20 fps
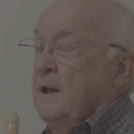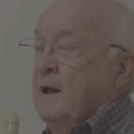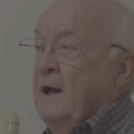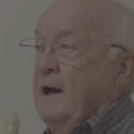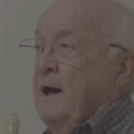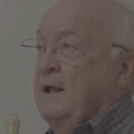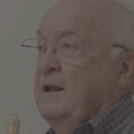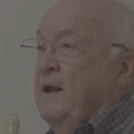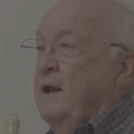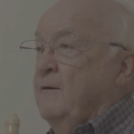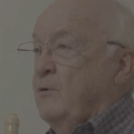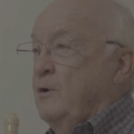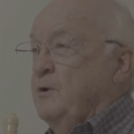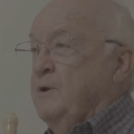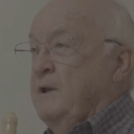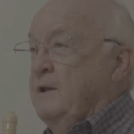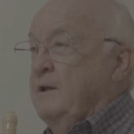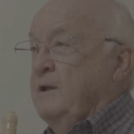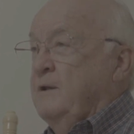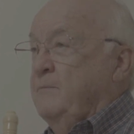I never
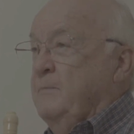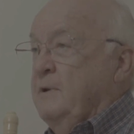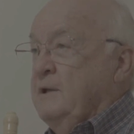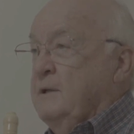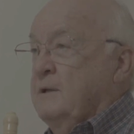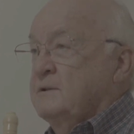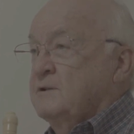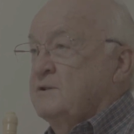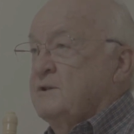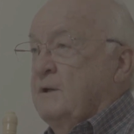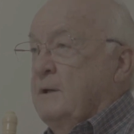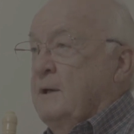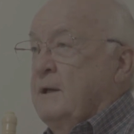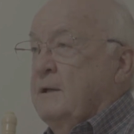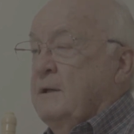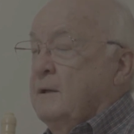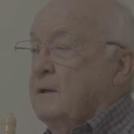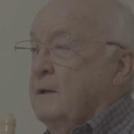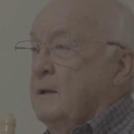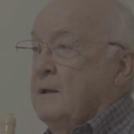did, because
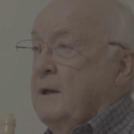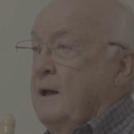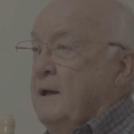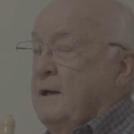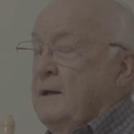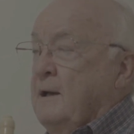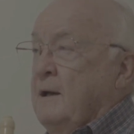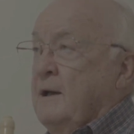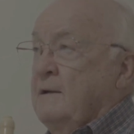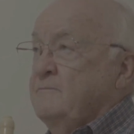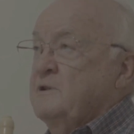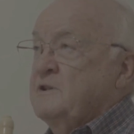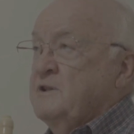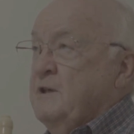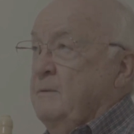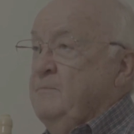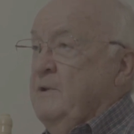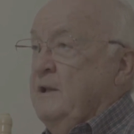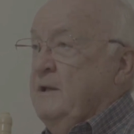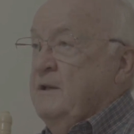like I've
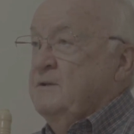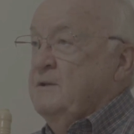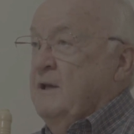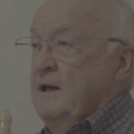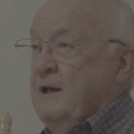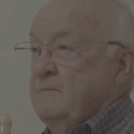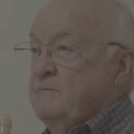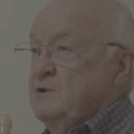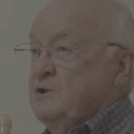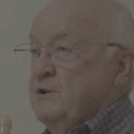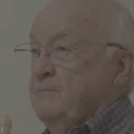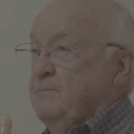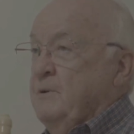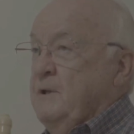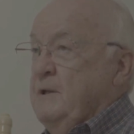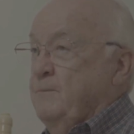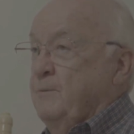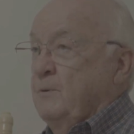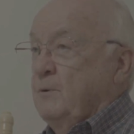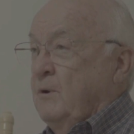said many times to
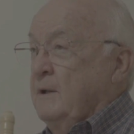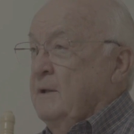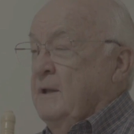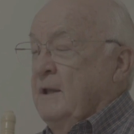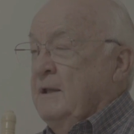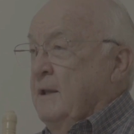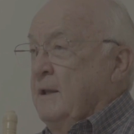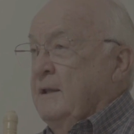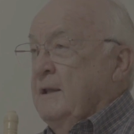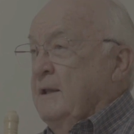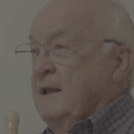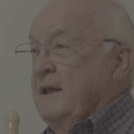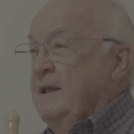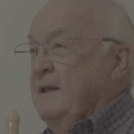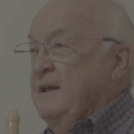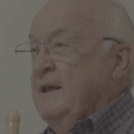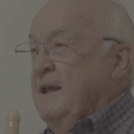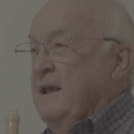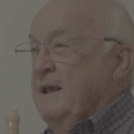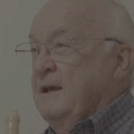people,
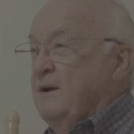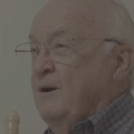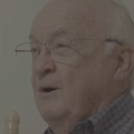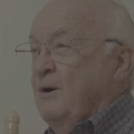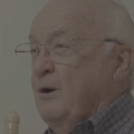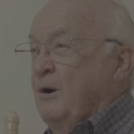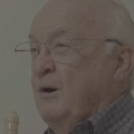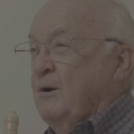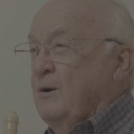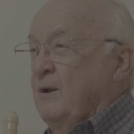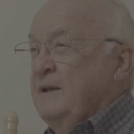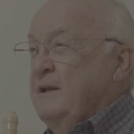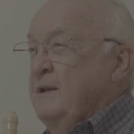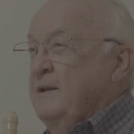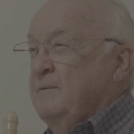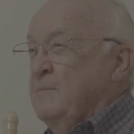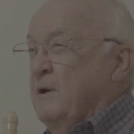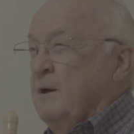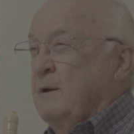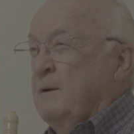he can't
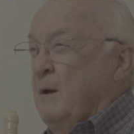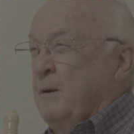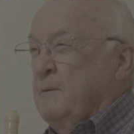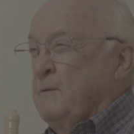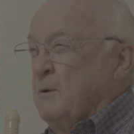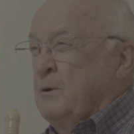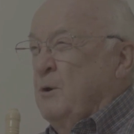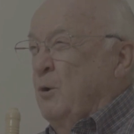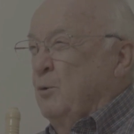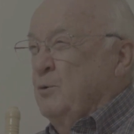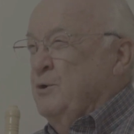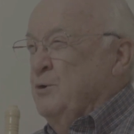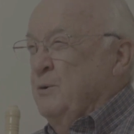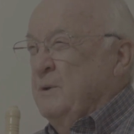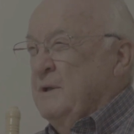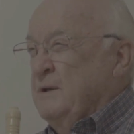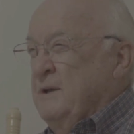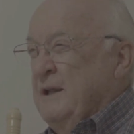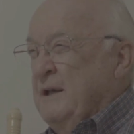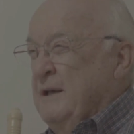hardly go
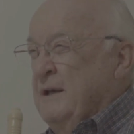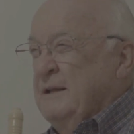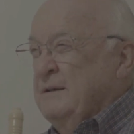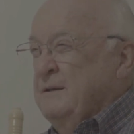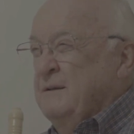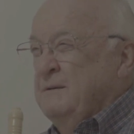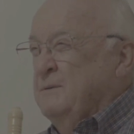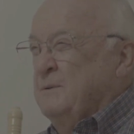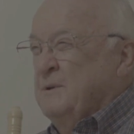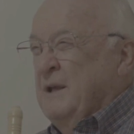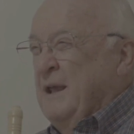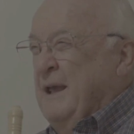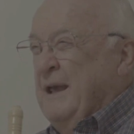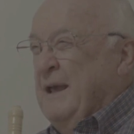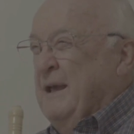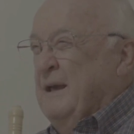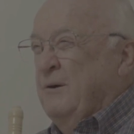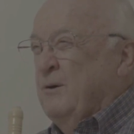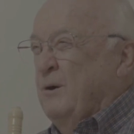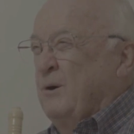to a dead
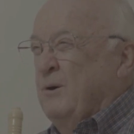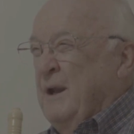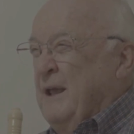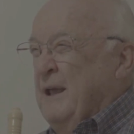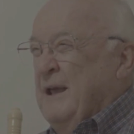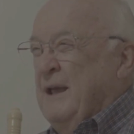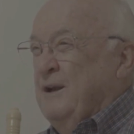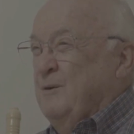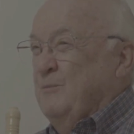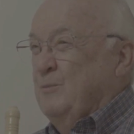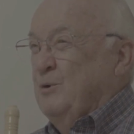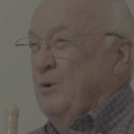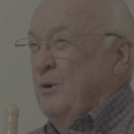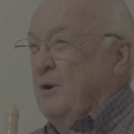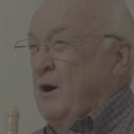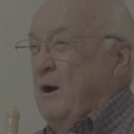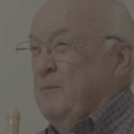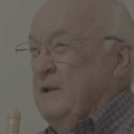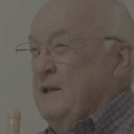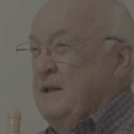cat or animal.
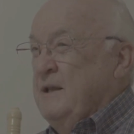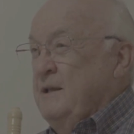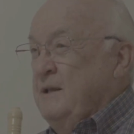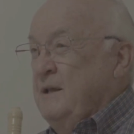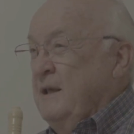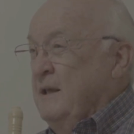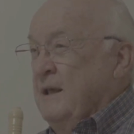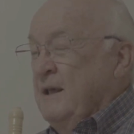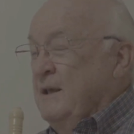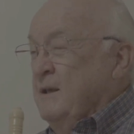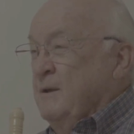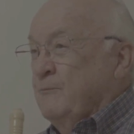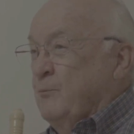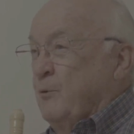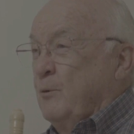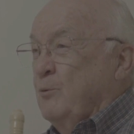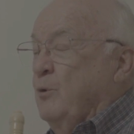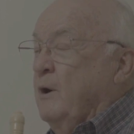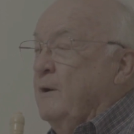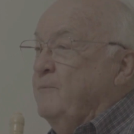I mean,
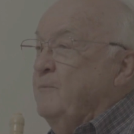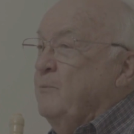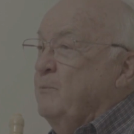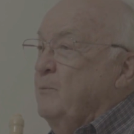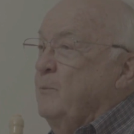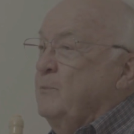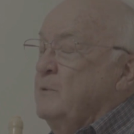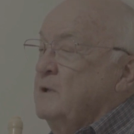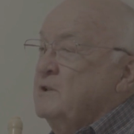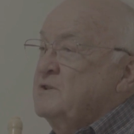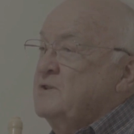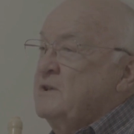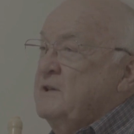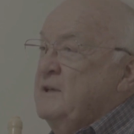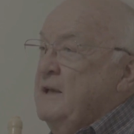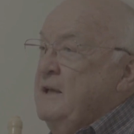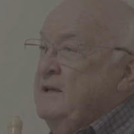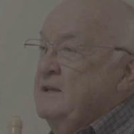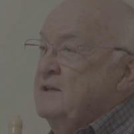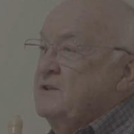for what the
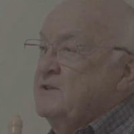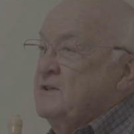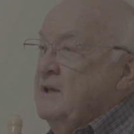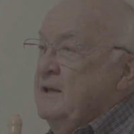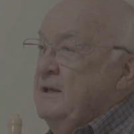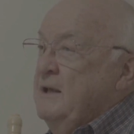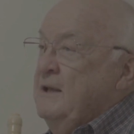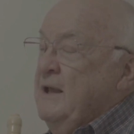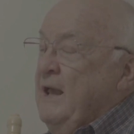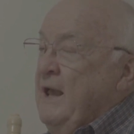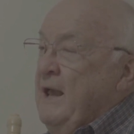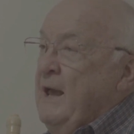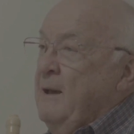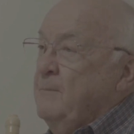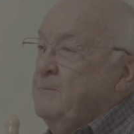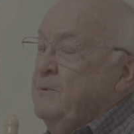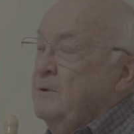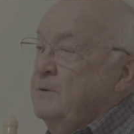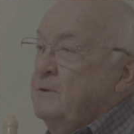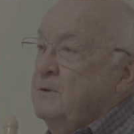state is saying
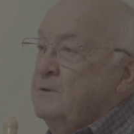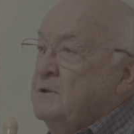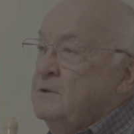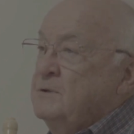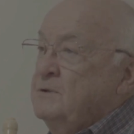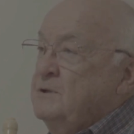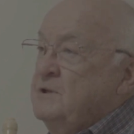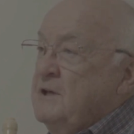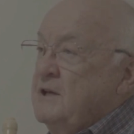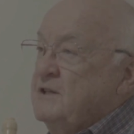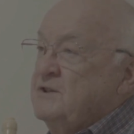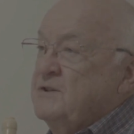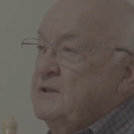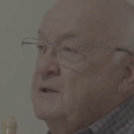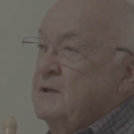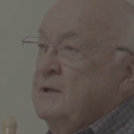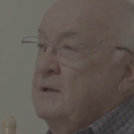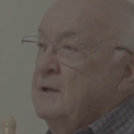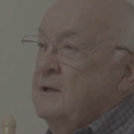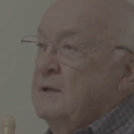happened to
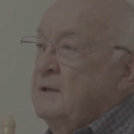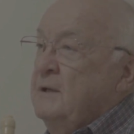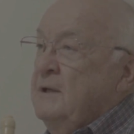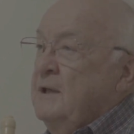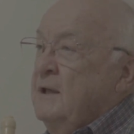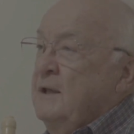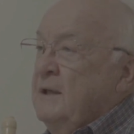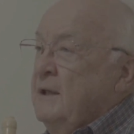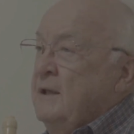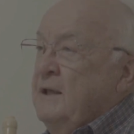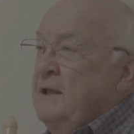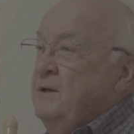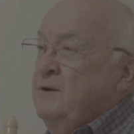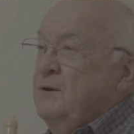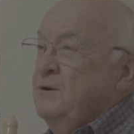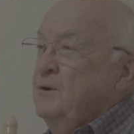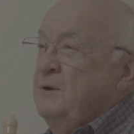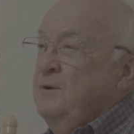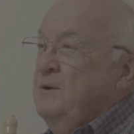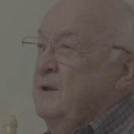Jessica, he
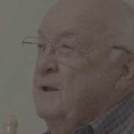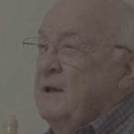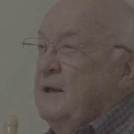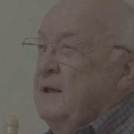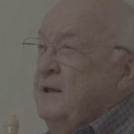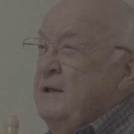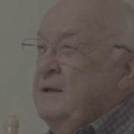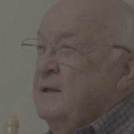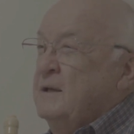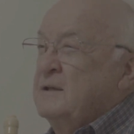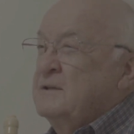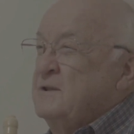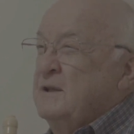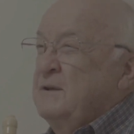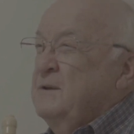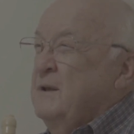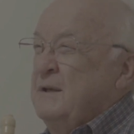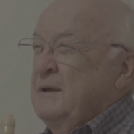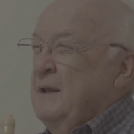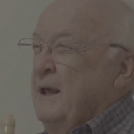couldn't, he
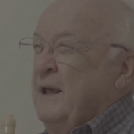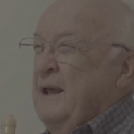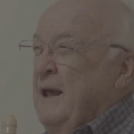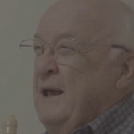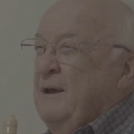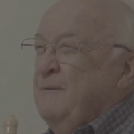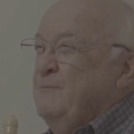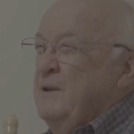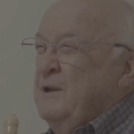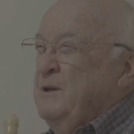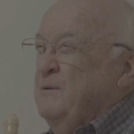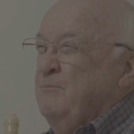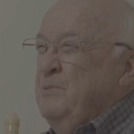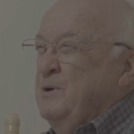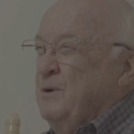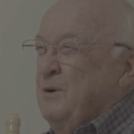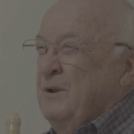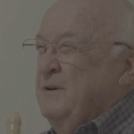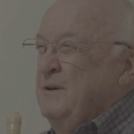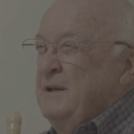doesn't have the
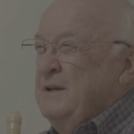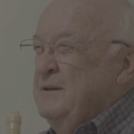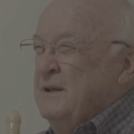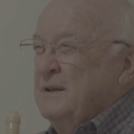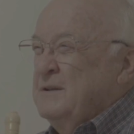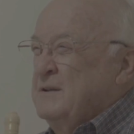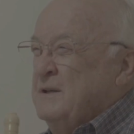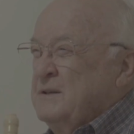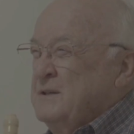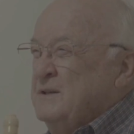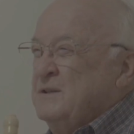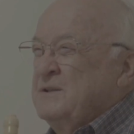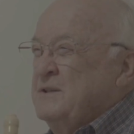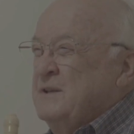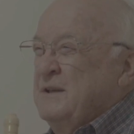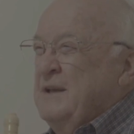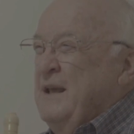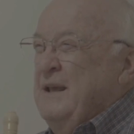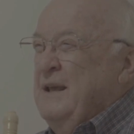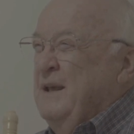ability to
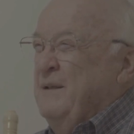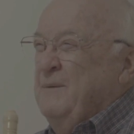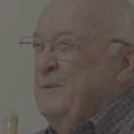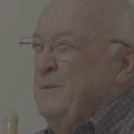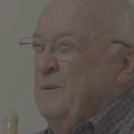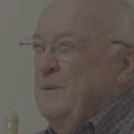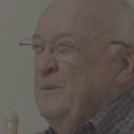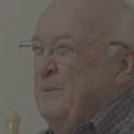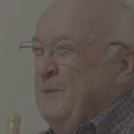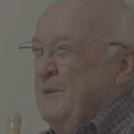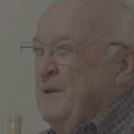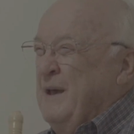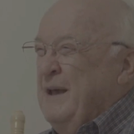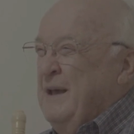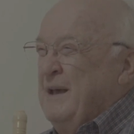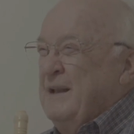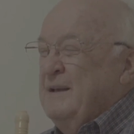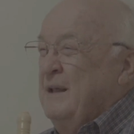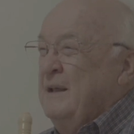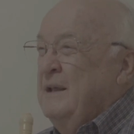stand
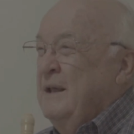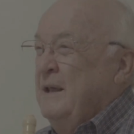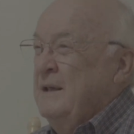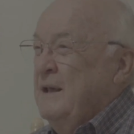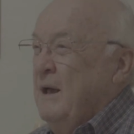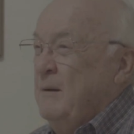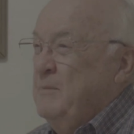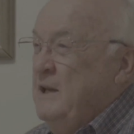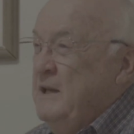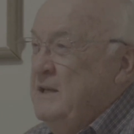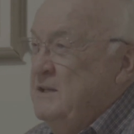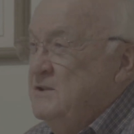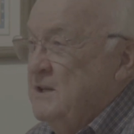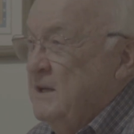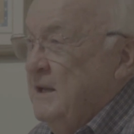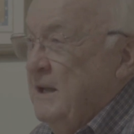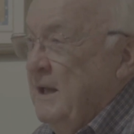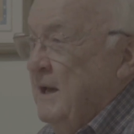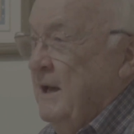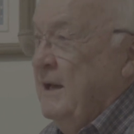that. I mean, he's
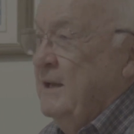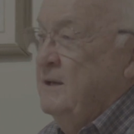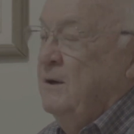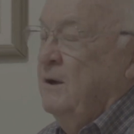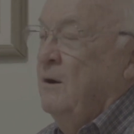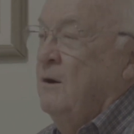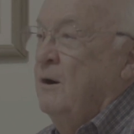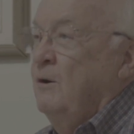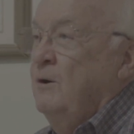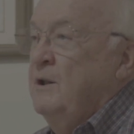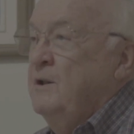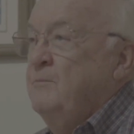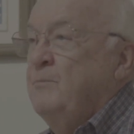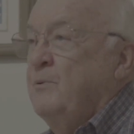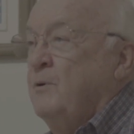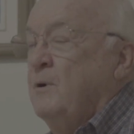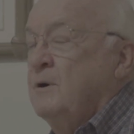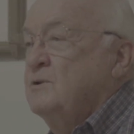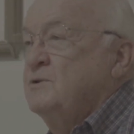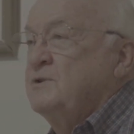a kind-hearted
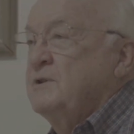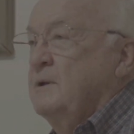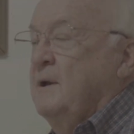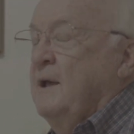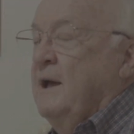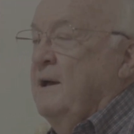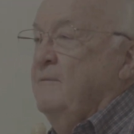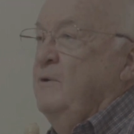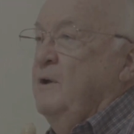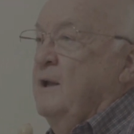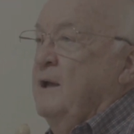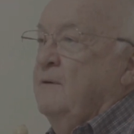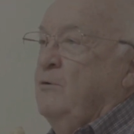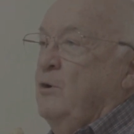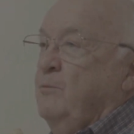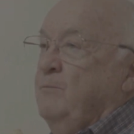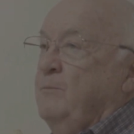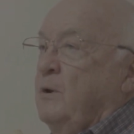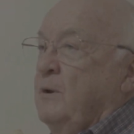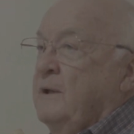person. I've
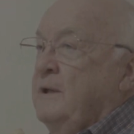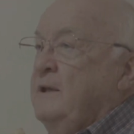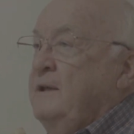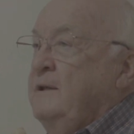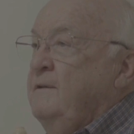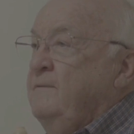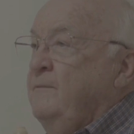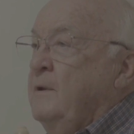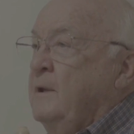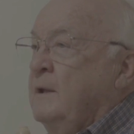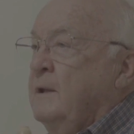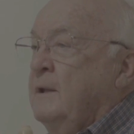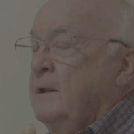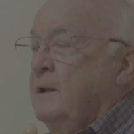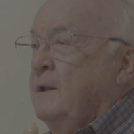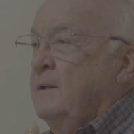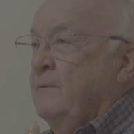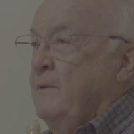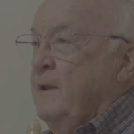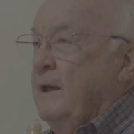never believed
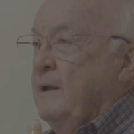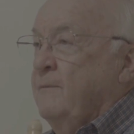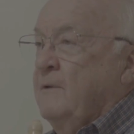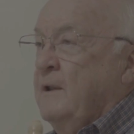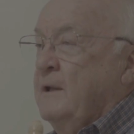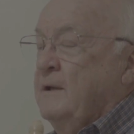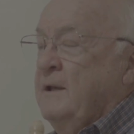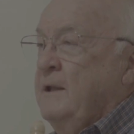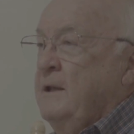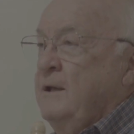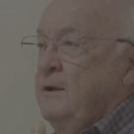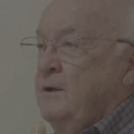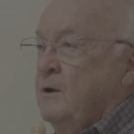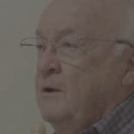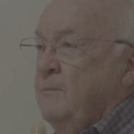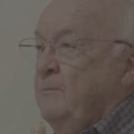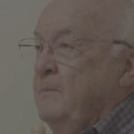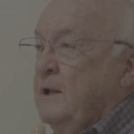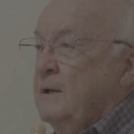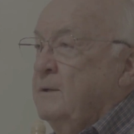that he
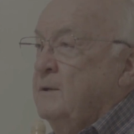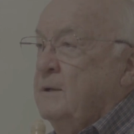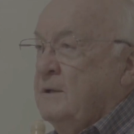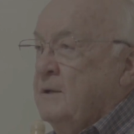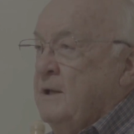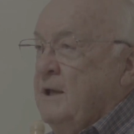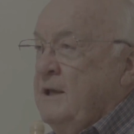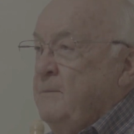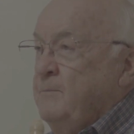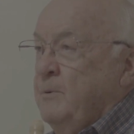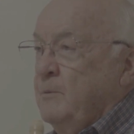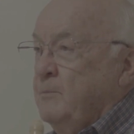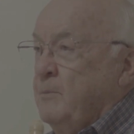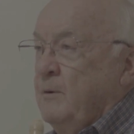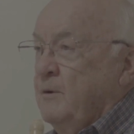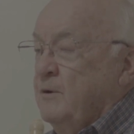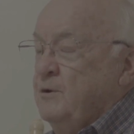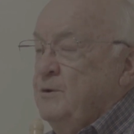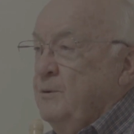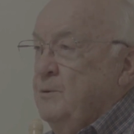could have been
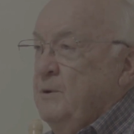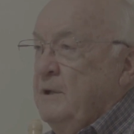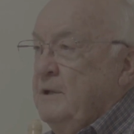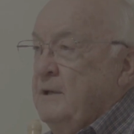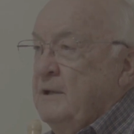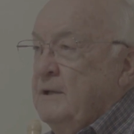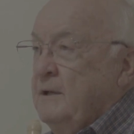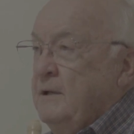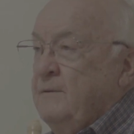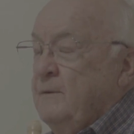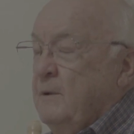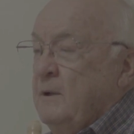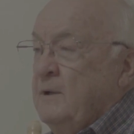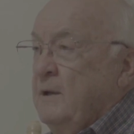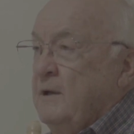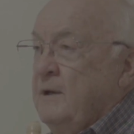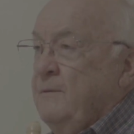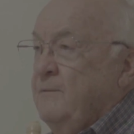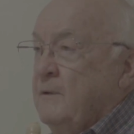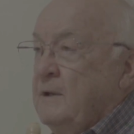capable of doing
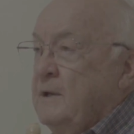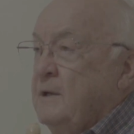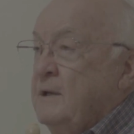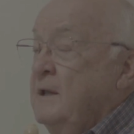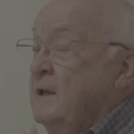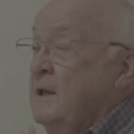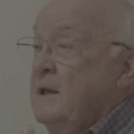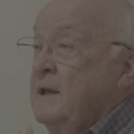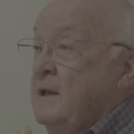anything.